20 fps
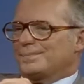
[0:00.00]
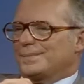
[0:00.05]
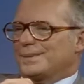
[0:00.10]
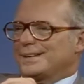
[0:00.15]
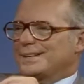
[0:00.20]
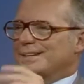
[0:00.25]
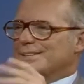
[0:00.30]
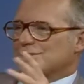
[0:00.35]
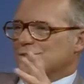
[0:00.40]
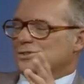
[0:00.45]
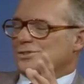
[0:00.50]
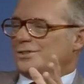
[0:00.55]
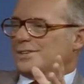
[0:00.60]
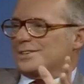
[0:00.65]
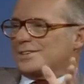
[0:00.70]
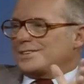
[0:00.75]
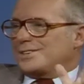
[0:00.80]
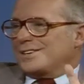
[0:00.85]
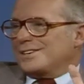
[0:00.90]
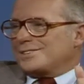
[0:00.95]
it is
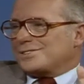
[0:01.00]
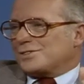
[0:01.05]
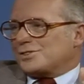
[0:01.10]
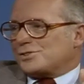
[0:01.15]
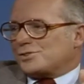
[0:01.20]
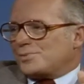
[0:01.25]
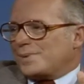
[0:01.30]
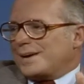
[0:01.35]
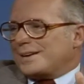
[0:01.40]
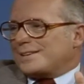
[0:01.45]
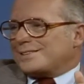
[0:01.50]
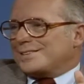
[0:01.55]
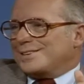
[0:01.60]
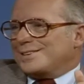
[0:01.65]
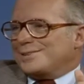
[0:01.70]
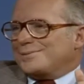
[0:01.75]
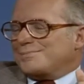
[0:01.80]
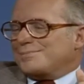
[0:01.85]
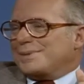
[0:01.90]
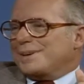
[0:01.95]
it, it's a threat and
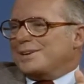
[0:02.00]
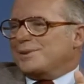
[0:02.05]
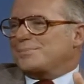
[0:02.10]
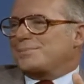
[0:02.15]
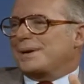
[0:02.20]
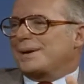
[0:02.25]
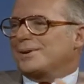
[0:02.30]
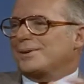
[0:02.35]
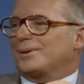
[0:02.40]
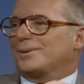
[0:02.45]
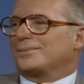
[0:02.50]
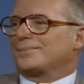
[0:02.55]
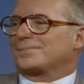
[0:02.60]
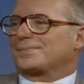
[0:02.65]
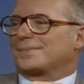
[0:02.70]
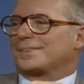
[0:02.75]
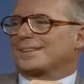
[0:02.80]
a, and a peril.